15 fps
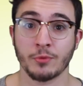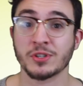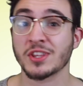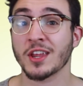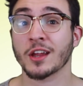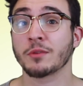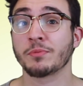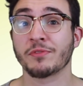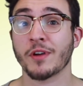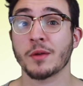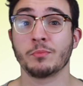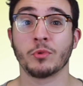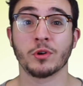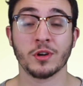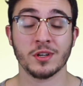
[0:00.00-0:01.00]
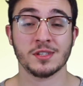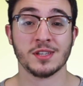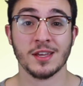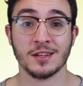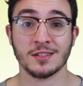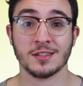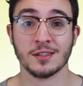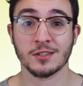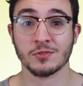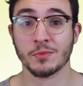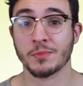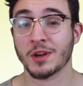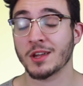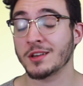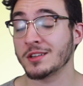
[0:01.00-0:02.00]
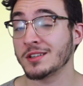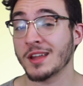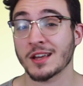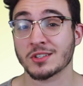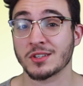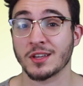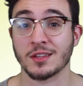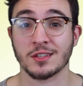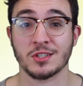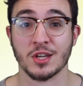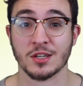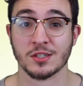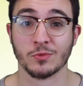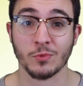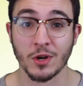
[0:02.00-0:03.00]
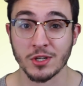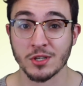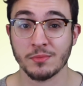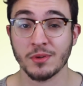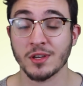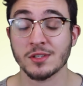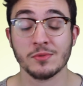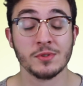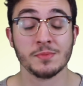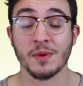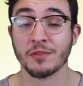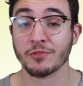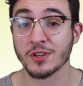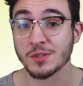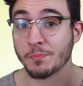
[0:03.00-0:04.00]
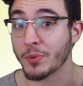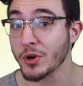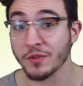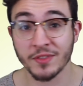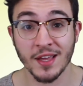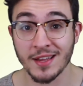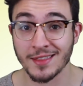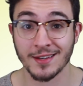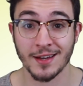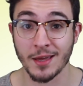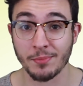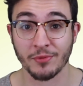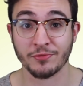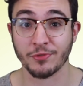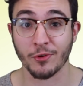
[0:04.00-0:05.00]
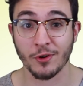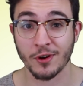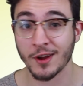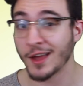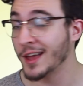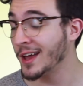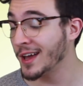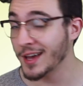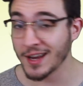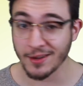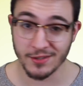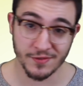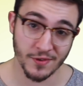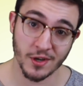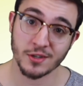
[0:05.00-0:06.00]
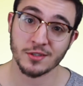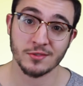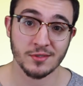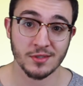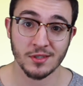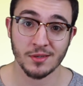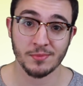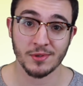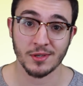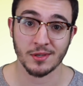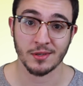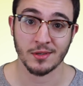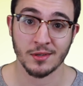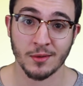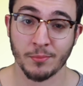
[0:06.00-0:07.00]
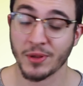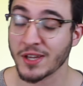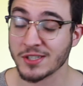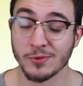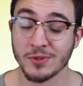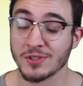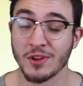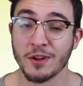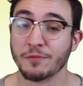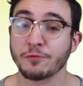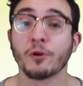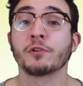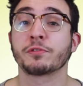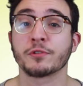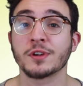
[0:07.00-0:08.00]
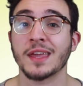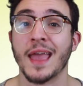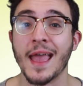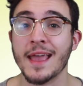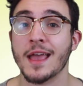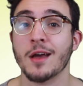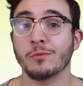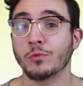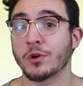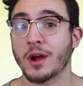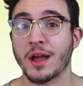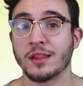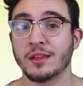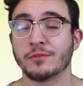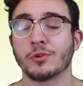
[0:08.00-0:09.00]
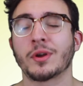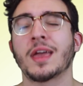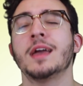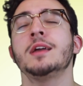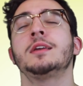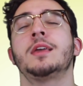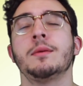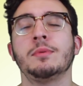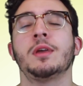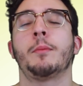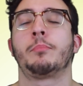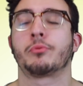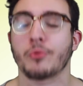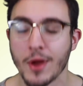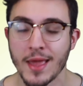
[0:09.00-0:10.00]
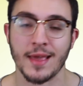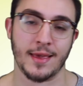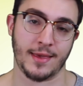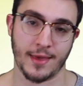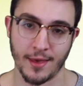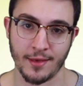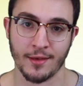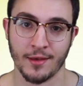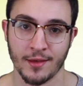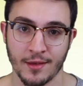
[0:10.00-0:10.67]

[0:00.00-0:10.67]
I wish that I could provide more insight into this one, but I didn't actually get the chance to watch it because it was my friend's birthday the night before, and I was far too sleepy. Plus, it was on at 4:30 a.m. where I live, okay? Give me a break.